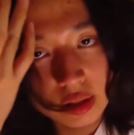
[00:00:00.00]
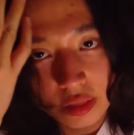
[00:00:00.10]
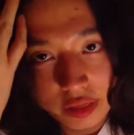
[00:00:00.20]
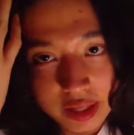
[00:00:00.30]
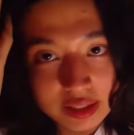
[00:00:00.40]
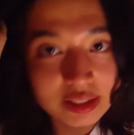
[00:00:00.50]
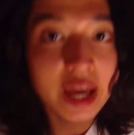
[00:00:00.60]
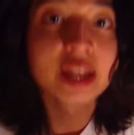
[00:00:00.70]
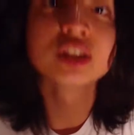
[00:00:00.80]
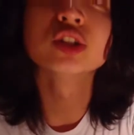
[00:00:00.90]
Things
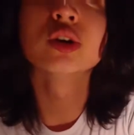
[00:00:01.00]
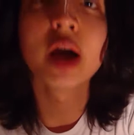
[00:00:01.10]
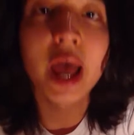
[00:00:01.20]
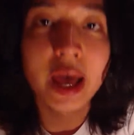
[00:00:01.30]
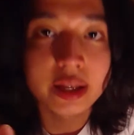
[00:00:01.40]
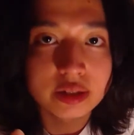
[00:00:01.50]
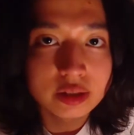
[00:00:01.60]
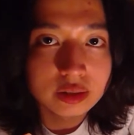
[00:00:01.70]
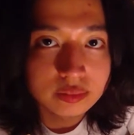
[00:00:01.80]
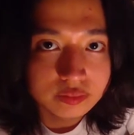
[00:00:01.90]
get into your head
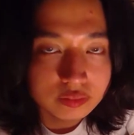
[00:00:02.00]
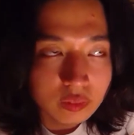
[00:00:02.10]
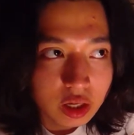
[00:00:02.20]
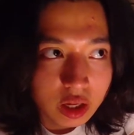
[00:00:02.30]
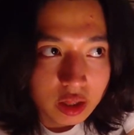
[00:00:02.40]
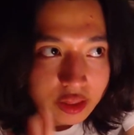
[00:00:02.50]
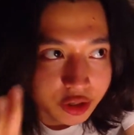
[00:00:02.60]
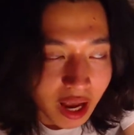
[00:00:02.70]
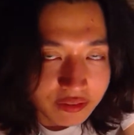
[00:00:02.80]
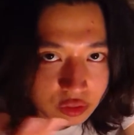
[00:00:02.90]
that
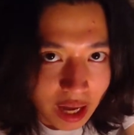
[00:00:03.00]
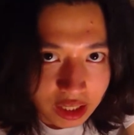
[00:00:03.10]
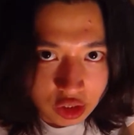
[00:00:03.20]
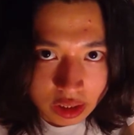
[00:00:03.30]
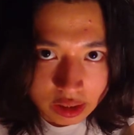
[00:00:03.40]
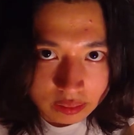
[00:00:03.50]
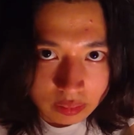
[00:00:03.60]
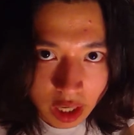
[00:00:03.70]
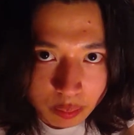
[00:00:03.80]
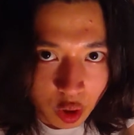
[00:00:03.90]
you haven't actually
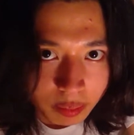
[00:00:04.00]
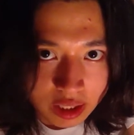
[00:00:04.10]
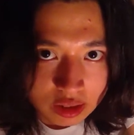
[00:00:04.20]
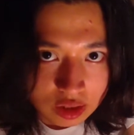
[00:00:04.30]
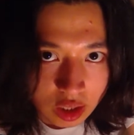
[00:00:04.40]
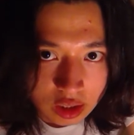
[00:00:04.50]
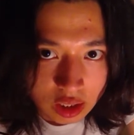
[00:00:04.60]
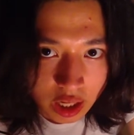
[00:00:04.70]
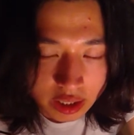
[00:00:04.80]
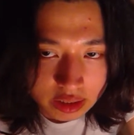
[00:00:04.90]
like properly
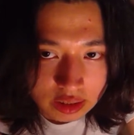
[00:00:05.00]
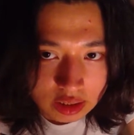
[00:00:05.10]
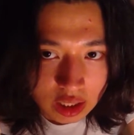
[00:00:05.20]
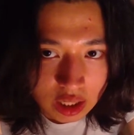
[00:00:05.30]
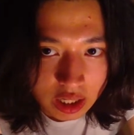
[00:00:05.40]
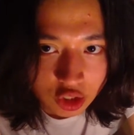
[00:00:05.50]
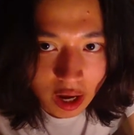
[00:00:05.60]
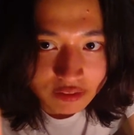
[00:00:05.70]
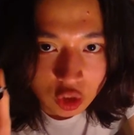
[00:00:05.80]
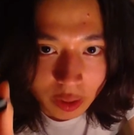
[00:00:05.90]
internalized. You haven't